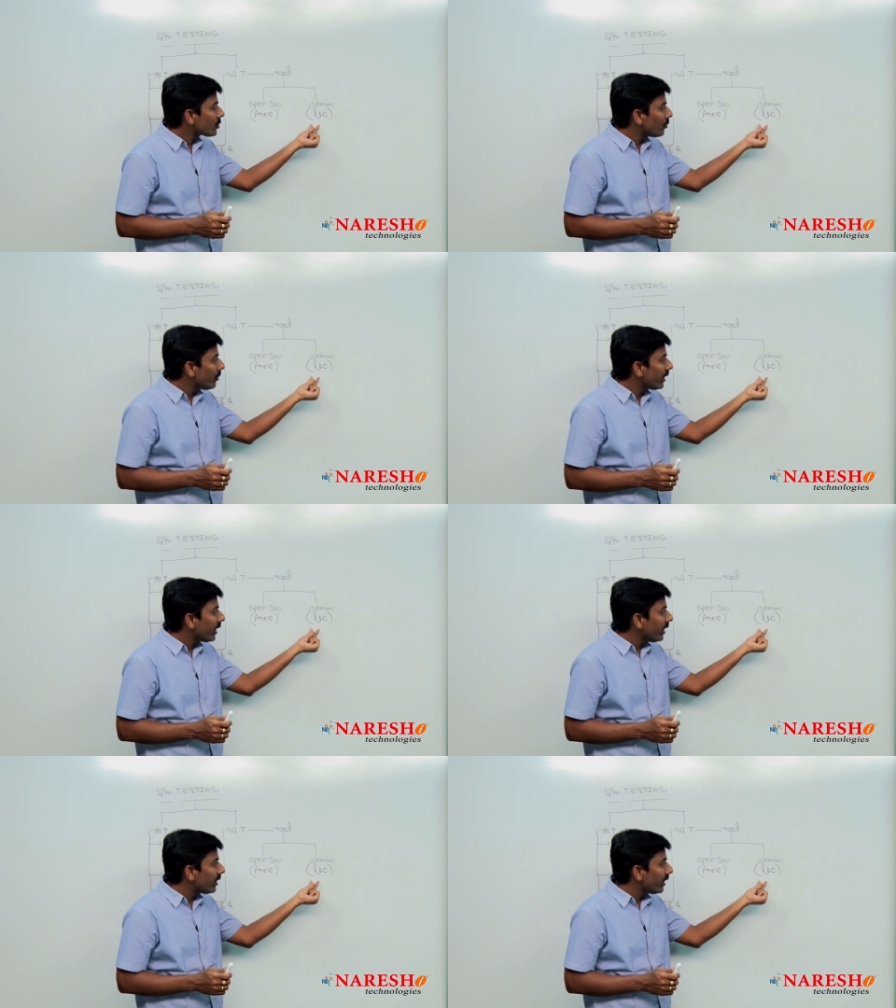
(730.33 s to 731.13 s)
to be
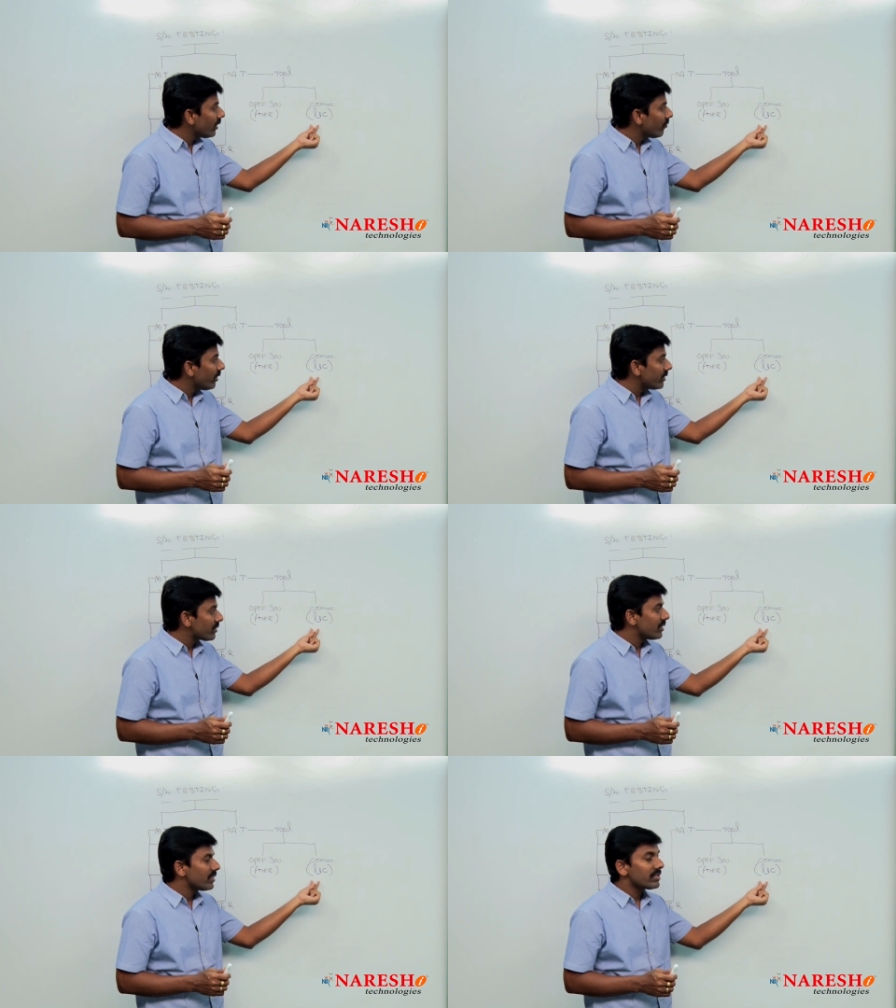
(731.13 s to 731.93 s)
get
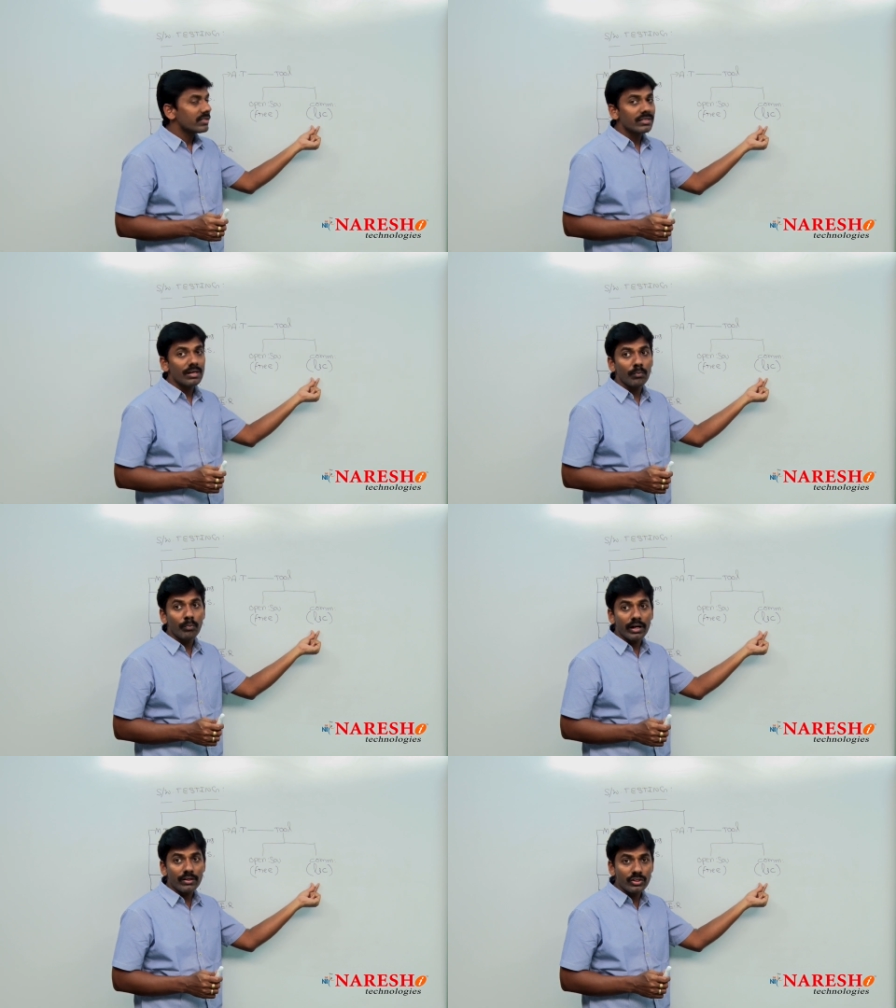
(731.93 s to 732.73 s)
invest
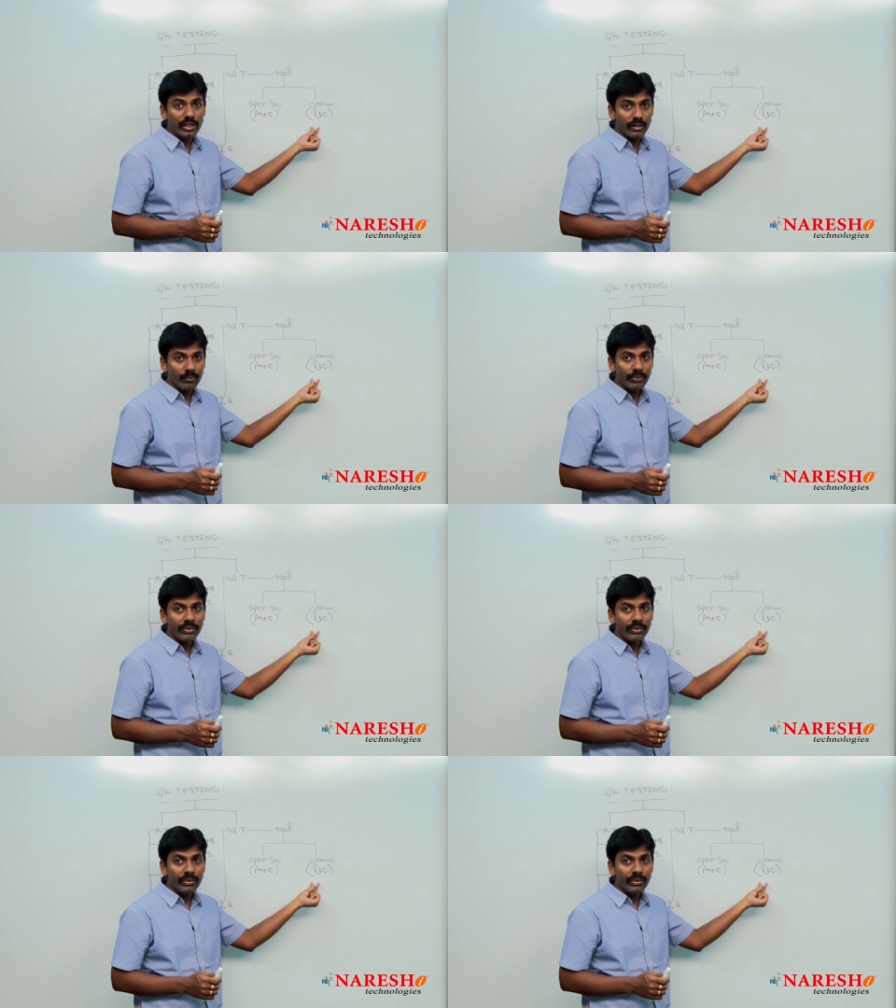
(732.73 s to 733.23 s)
some budget